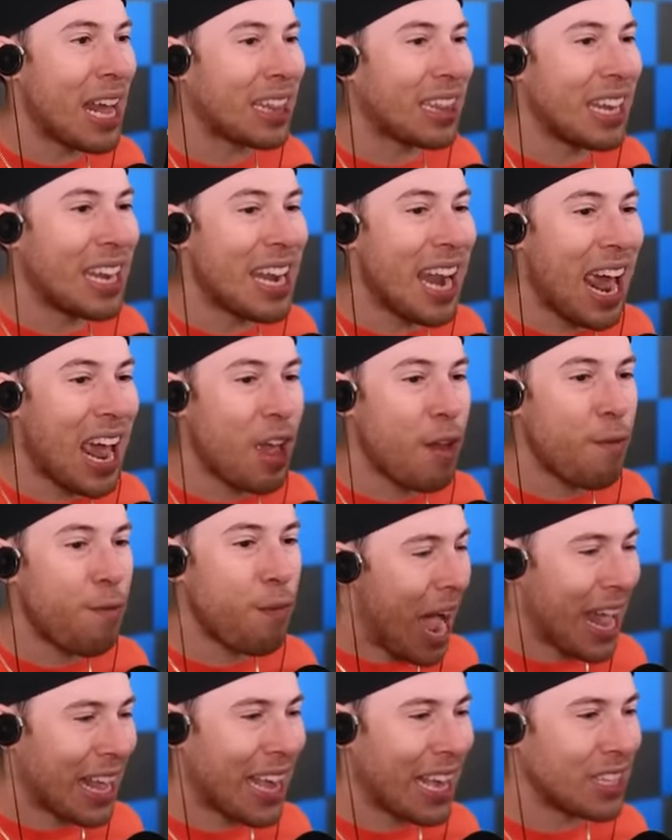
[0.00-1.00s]
not the
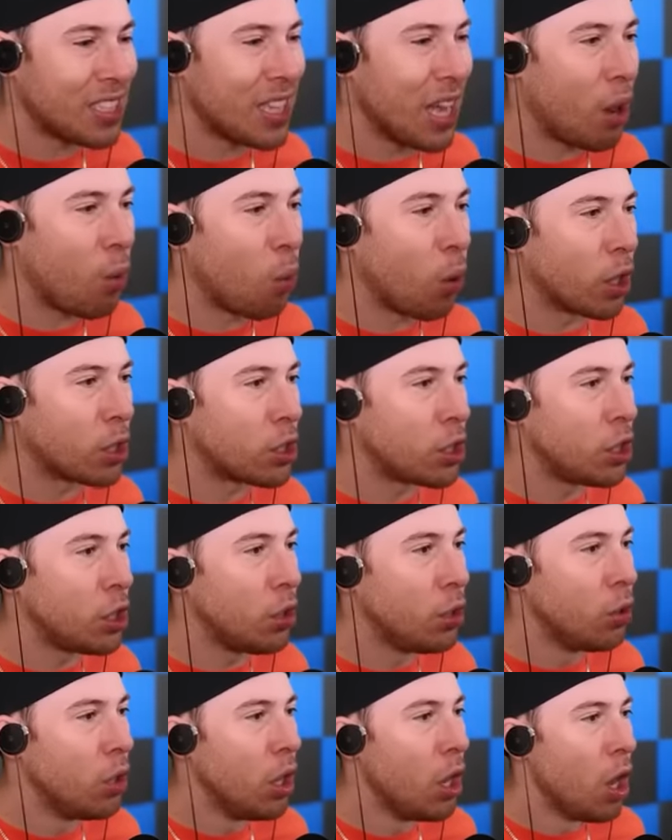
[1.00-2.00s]
knife. I guess that works
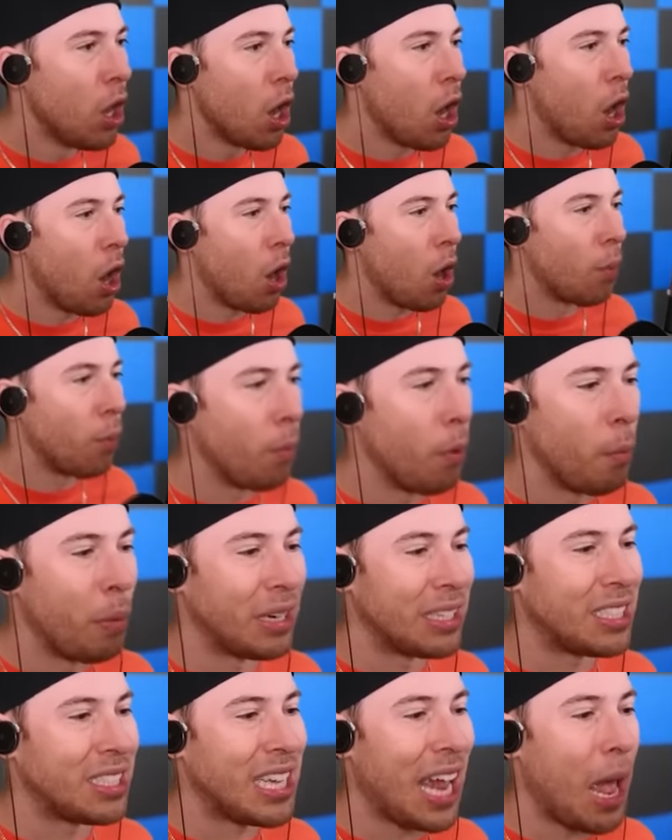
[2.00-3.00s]
too. Oh,
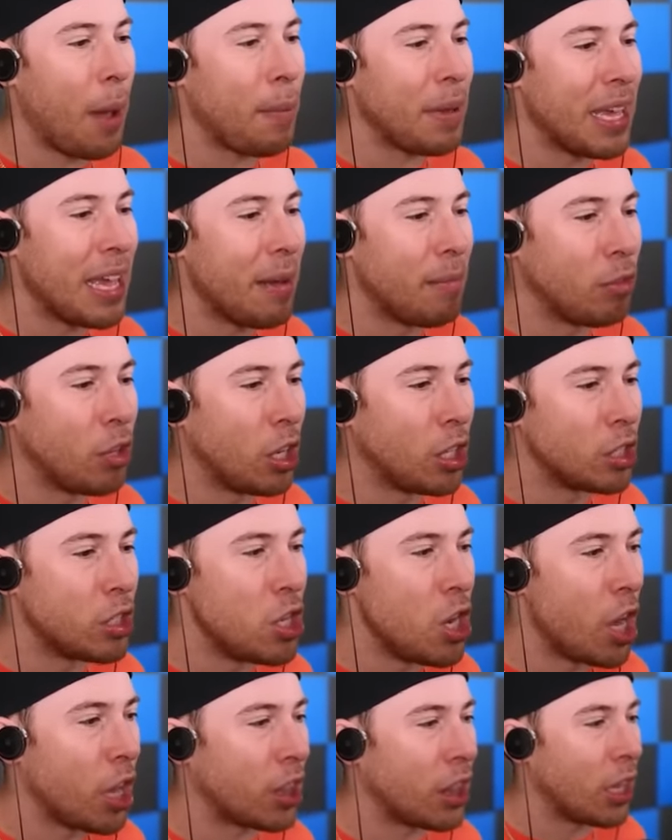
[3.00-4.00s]
but stabbing him does
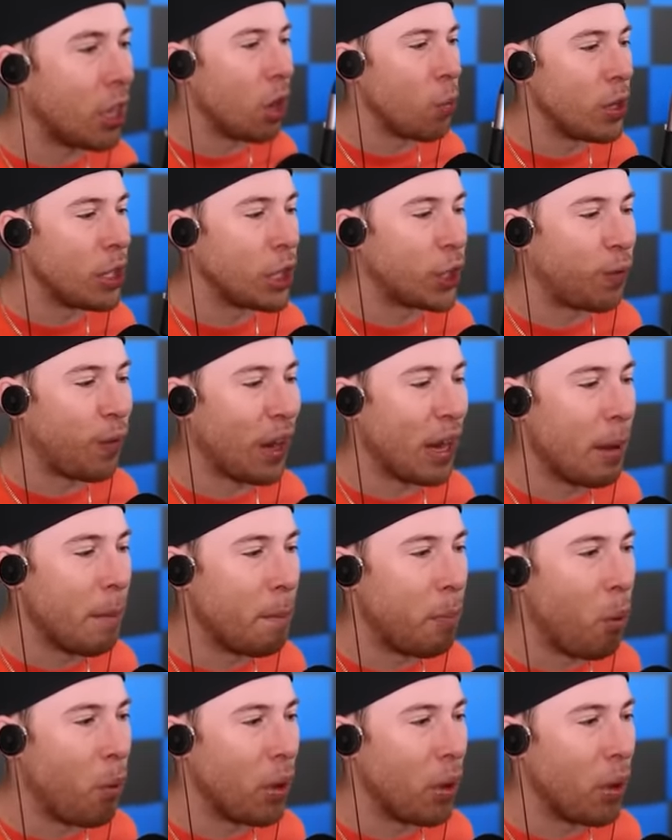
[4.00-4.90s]
nothing. We just fed him